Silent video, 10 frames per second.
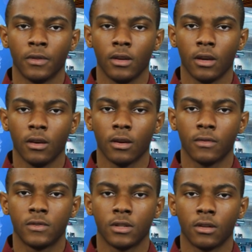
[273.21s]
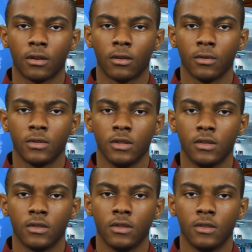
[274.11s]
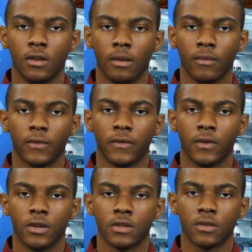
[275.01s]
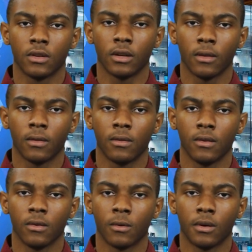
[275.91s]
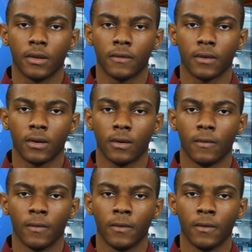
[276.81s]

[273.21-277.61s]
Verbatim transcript: The AFJROTC team finished ninth in qualifying